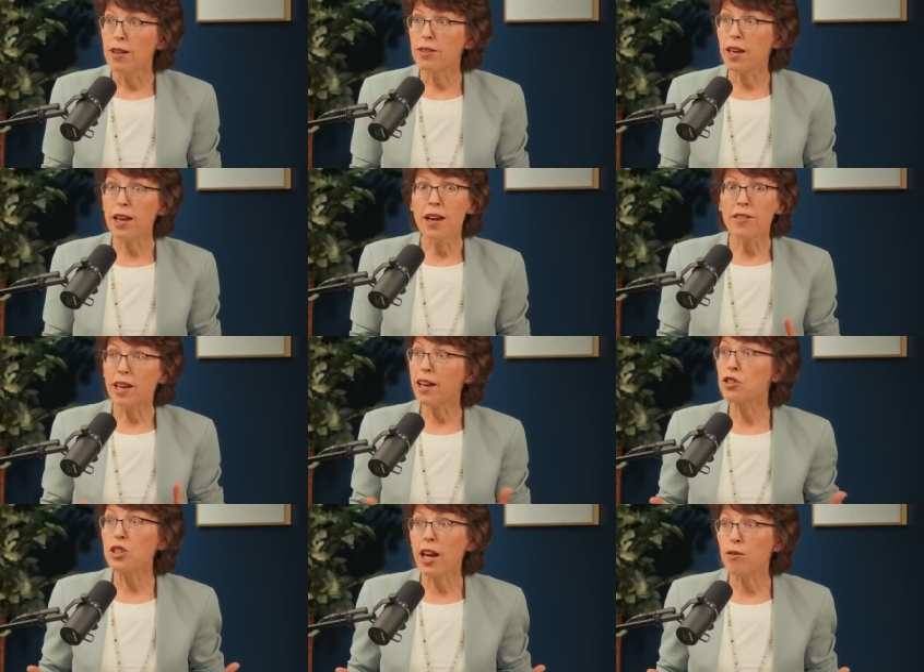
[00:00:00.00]
They, they
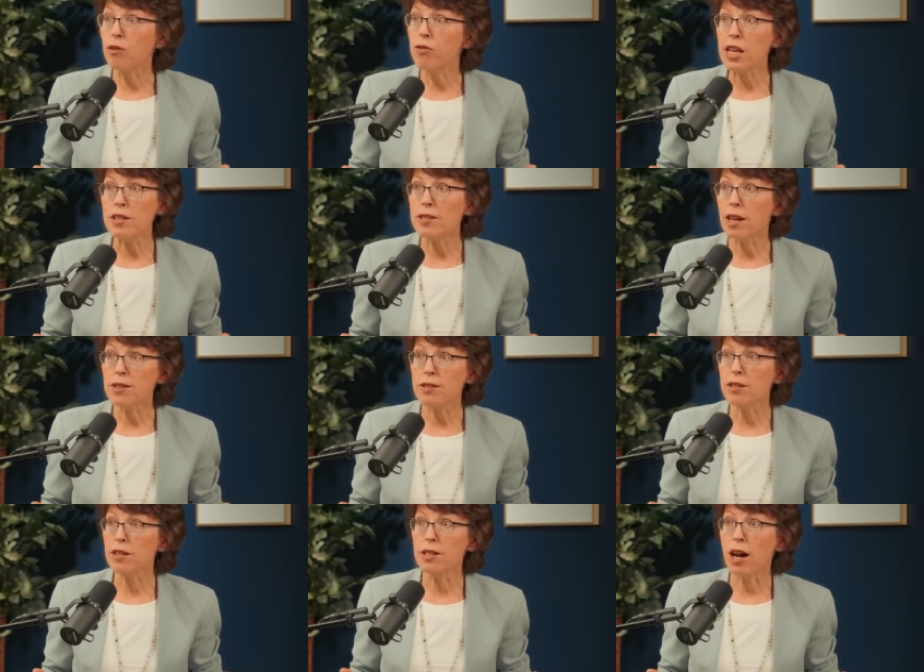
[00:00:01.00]
actually have a feast day
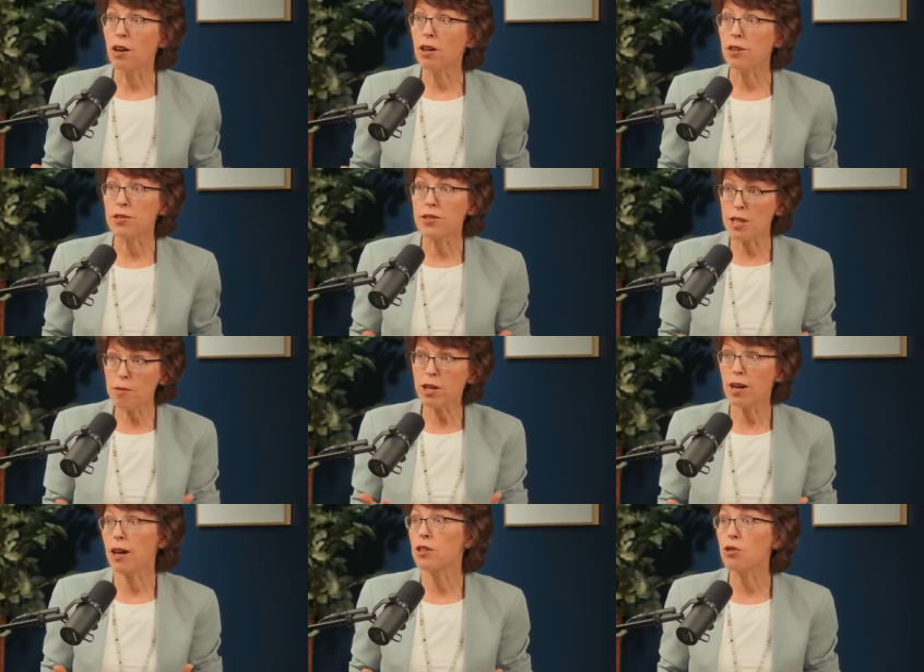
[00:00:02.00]
still now called
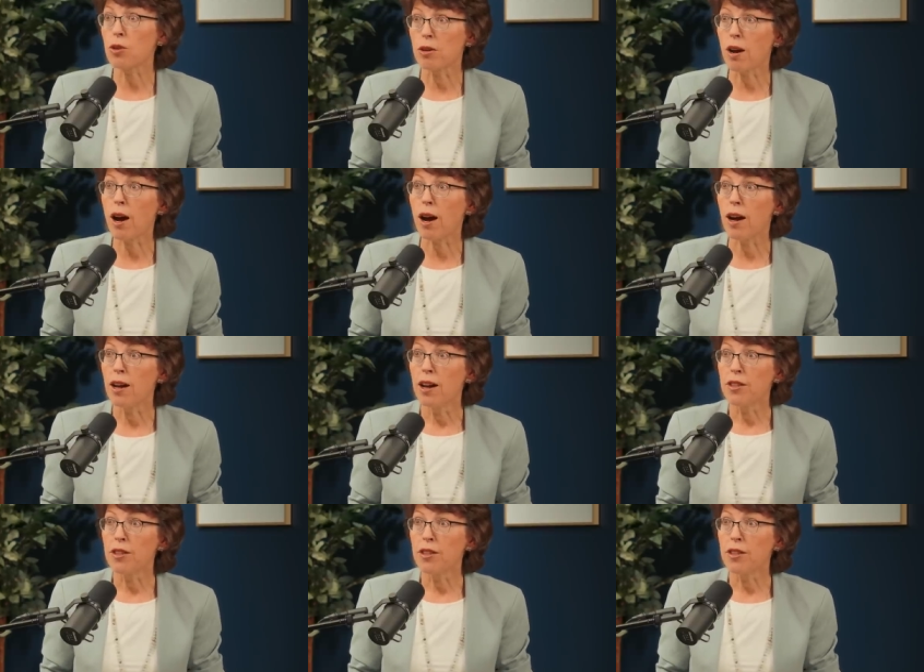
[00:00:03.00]
Simchat Torah,